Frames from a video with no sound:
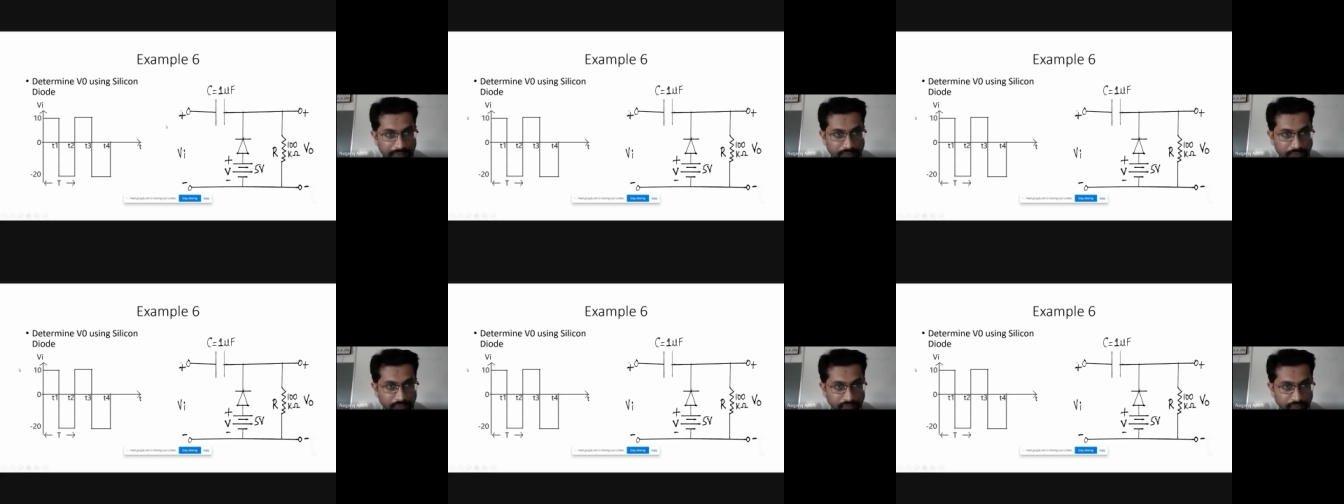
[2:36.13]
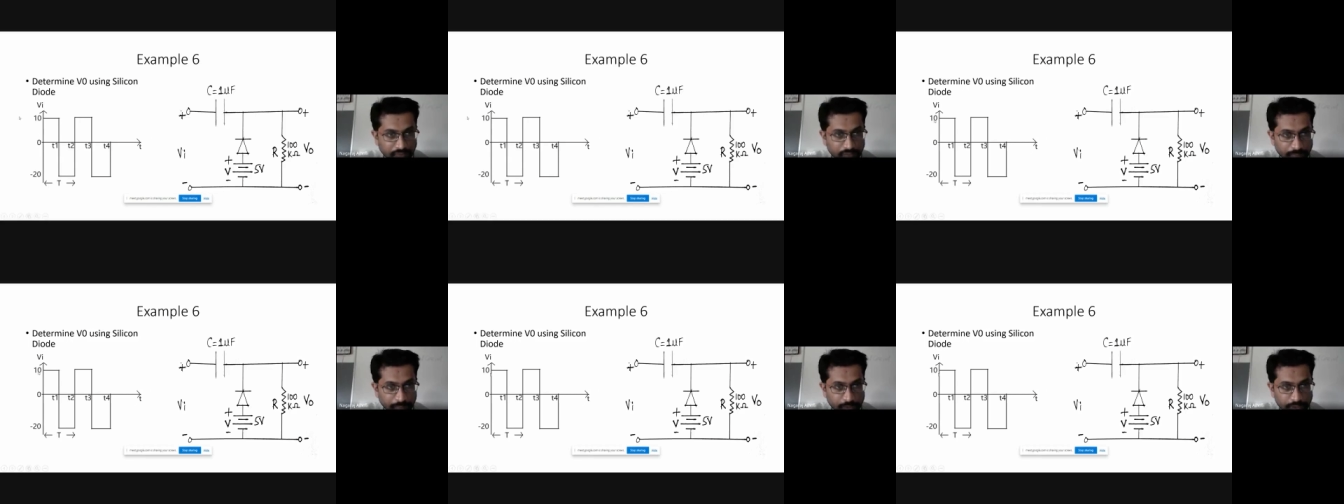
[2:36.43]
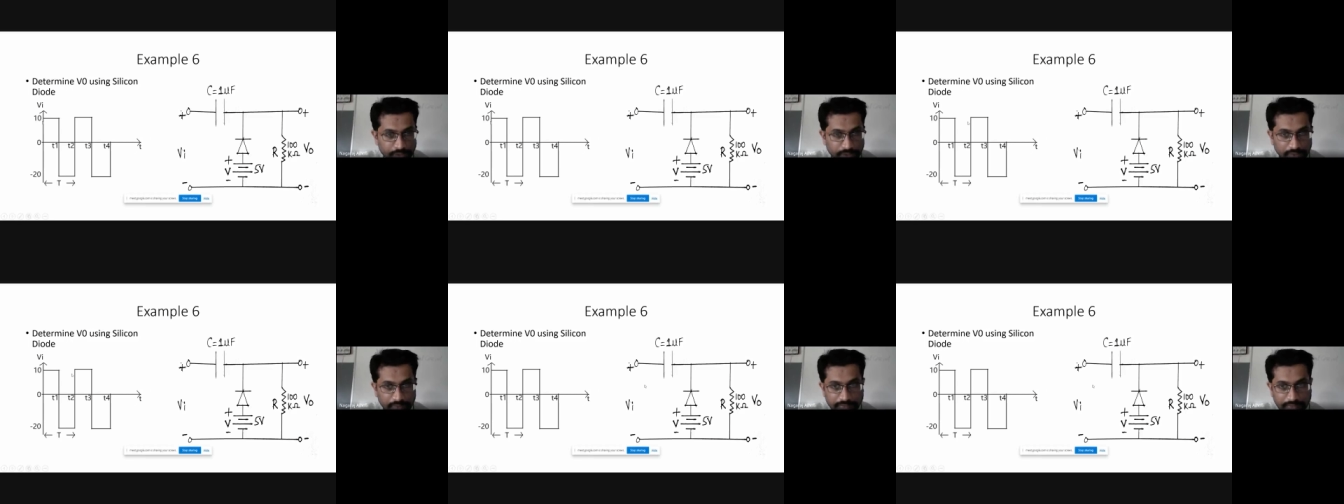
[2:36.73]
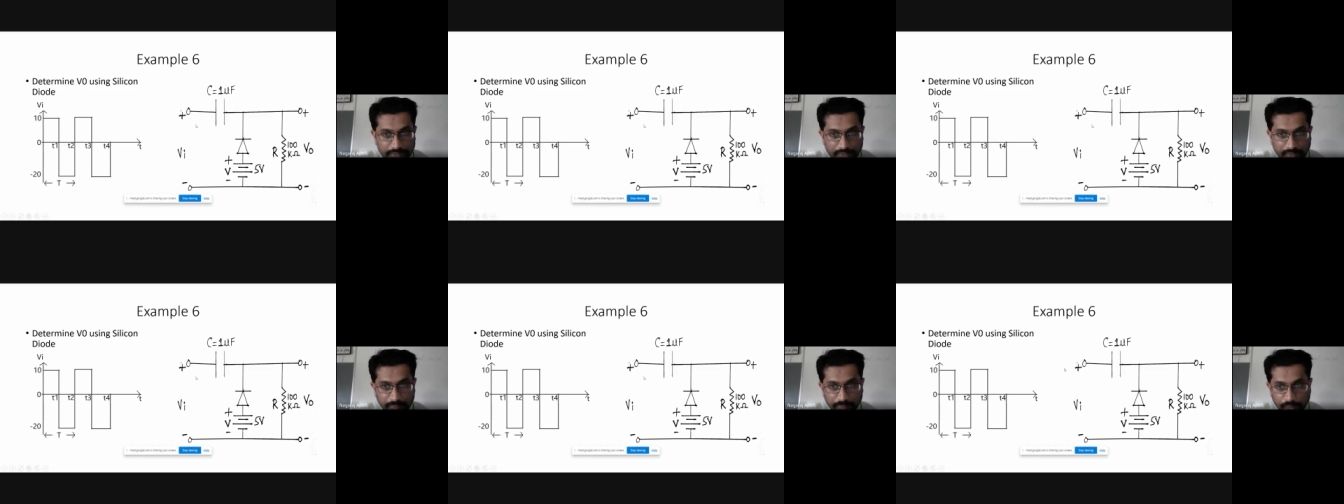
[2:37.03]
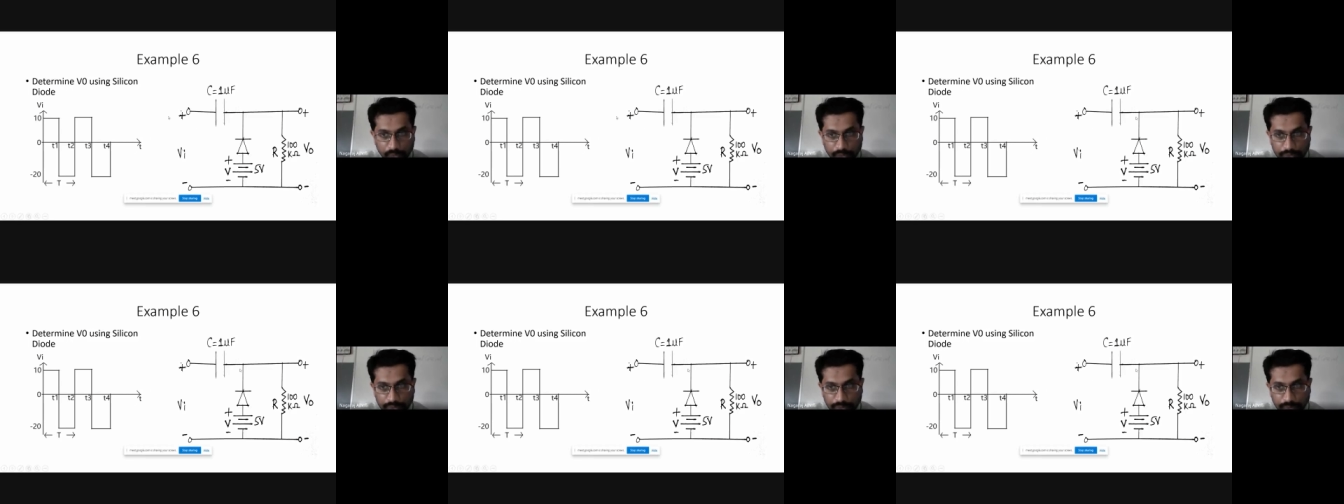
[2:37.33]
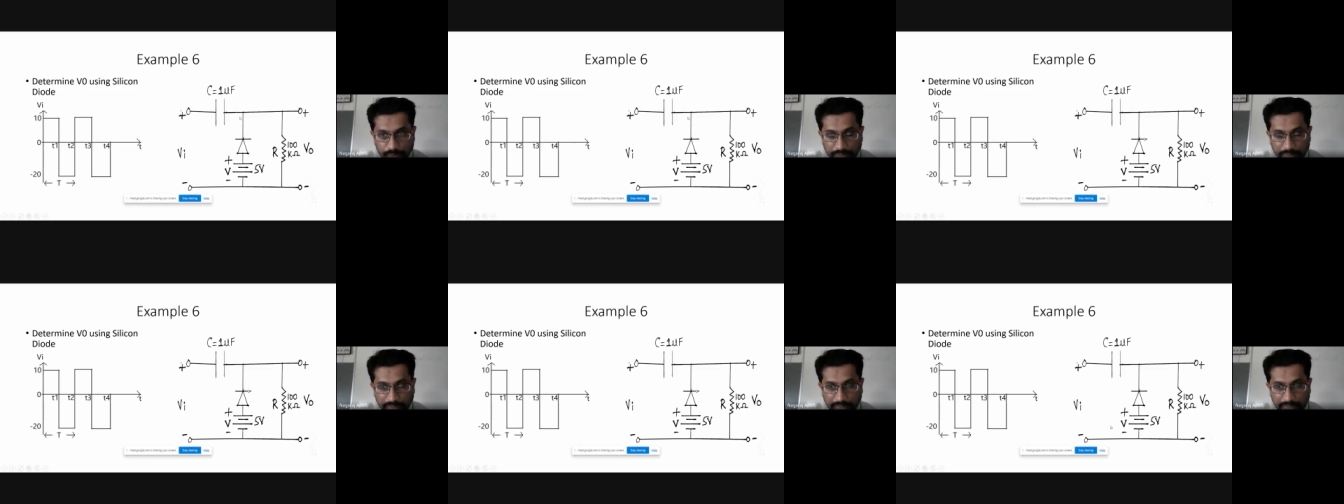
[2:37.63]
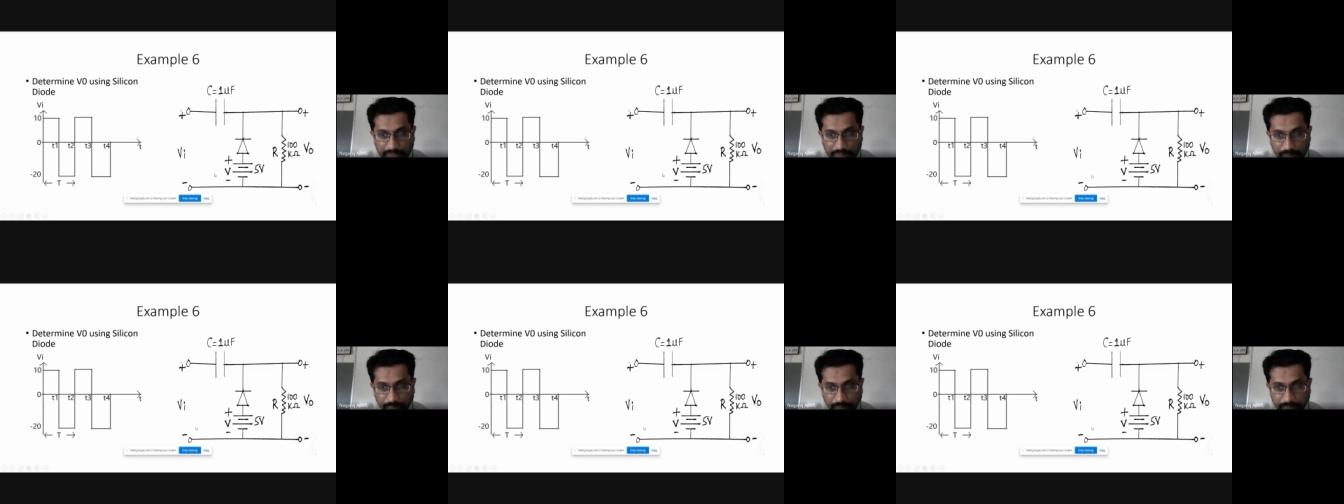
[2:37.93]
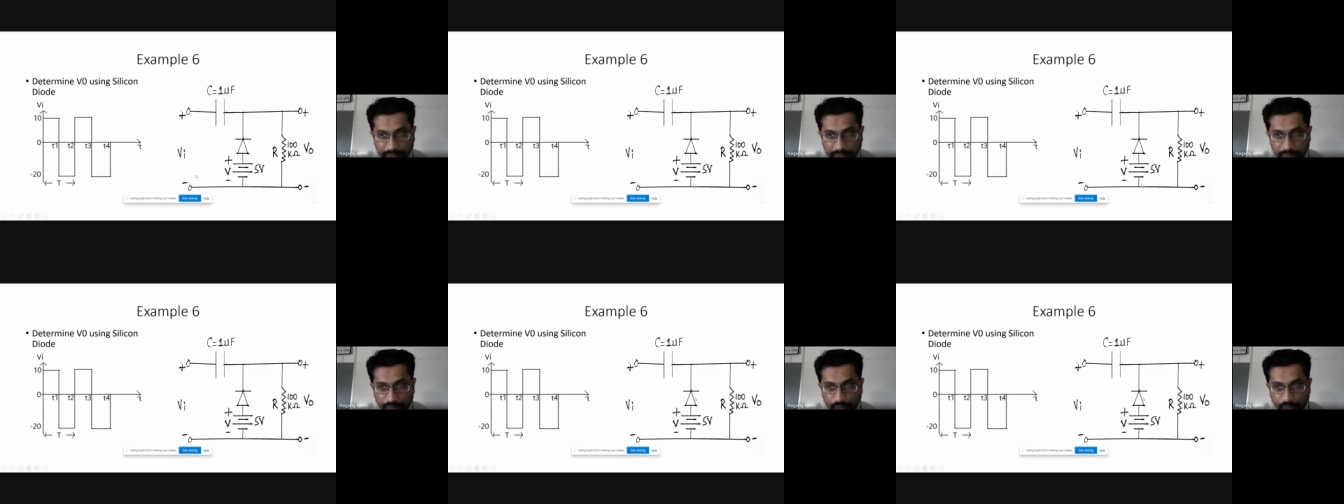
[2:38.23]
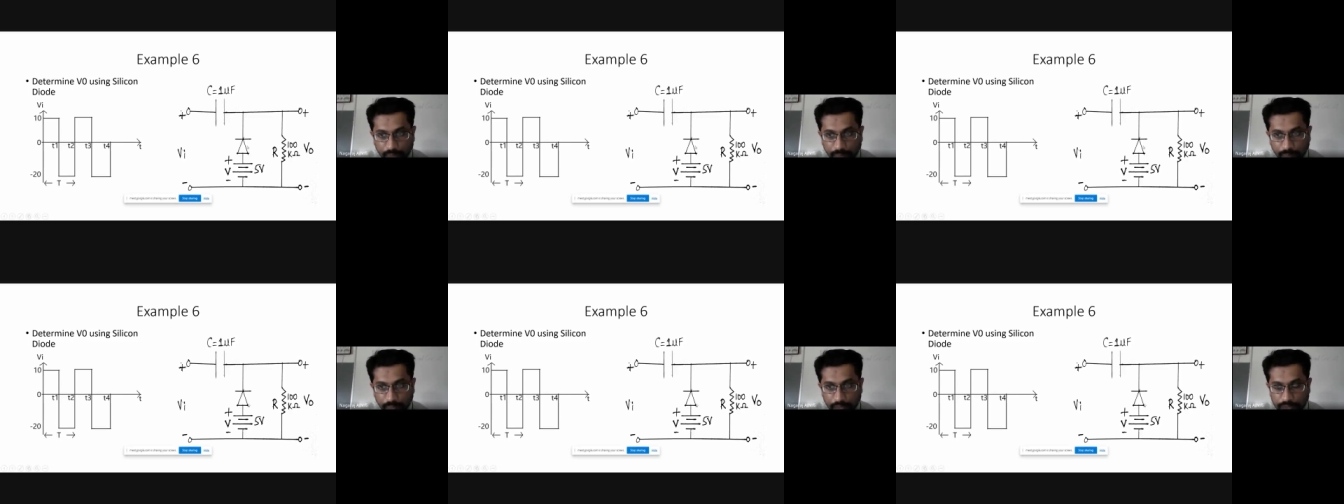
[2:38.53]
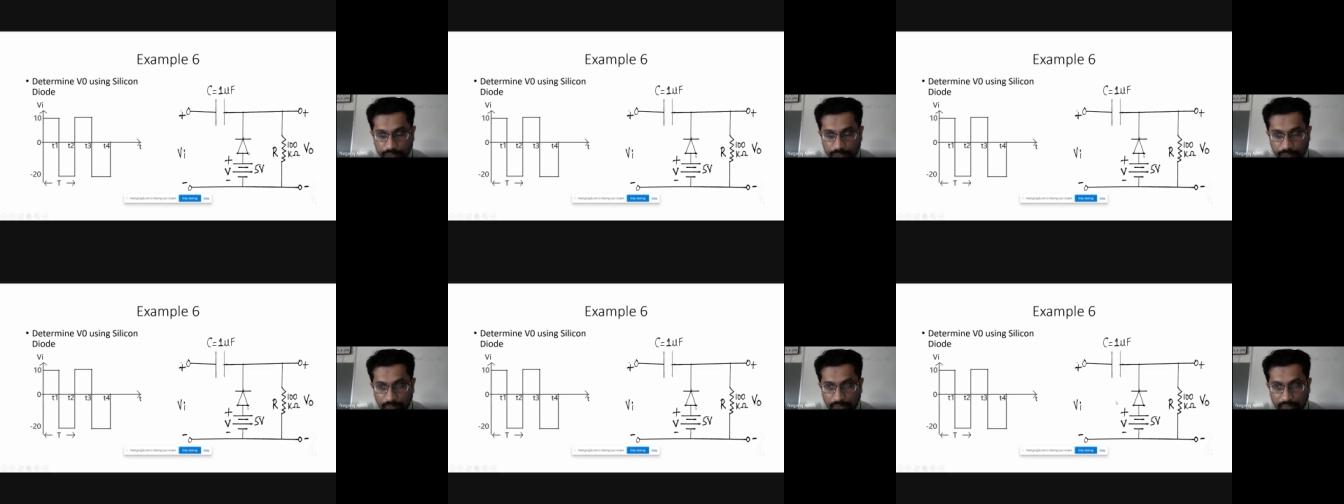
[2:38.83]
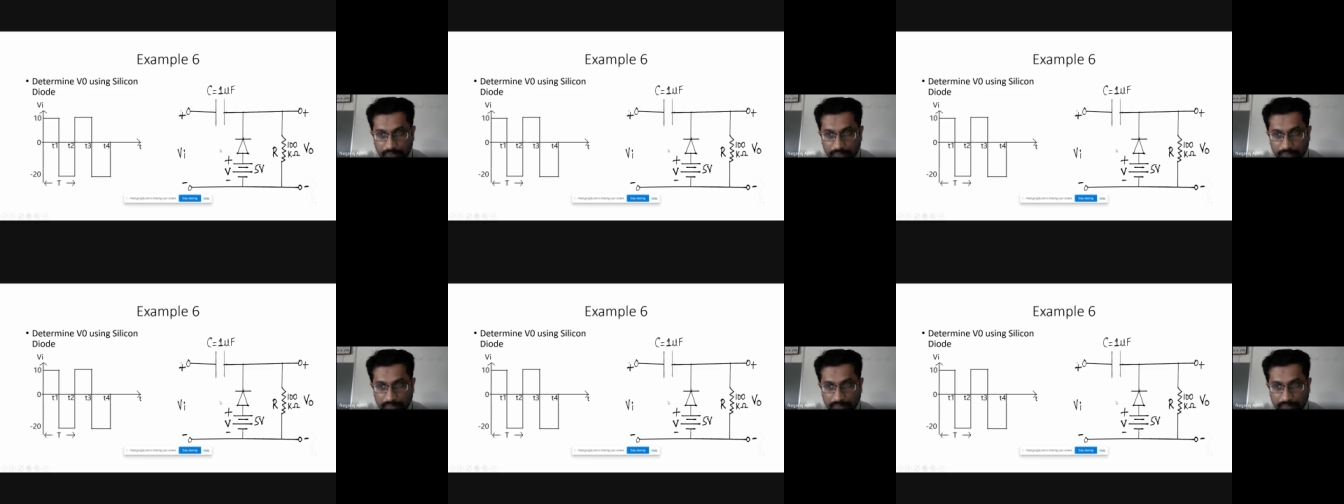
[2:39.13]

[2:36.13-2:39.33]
so for positive half cycle positive to negative negative to positive